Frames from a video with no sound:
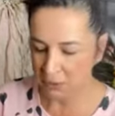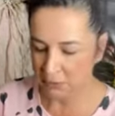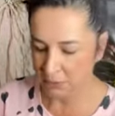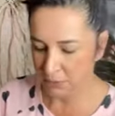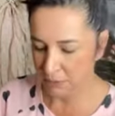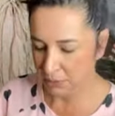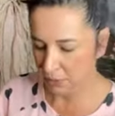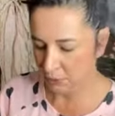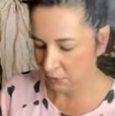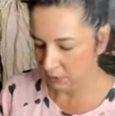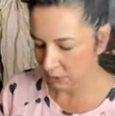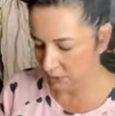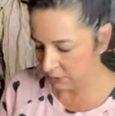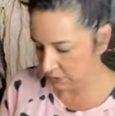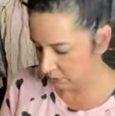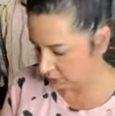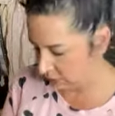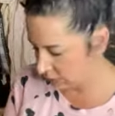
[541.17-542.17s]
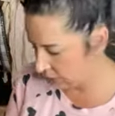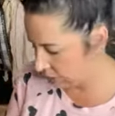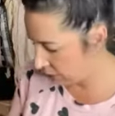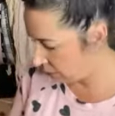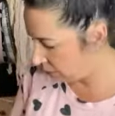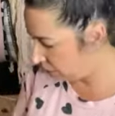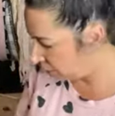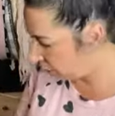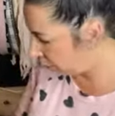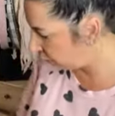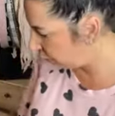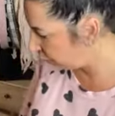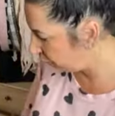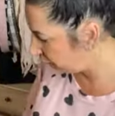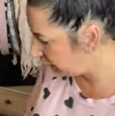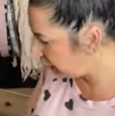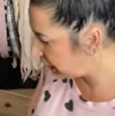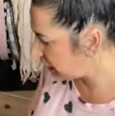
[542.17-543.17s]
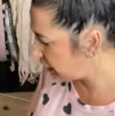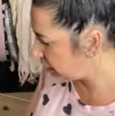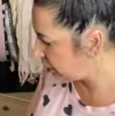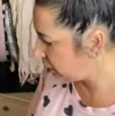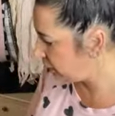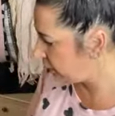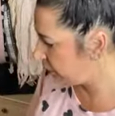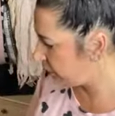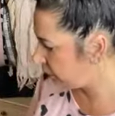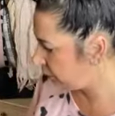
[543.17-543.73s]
in Michael's. But hopefully, you know,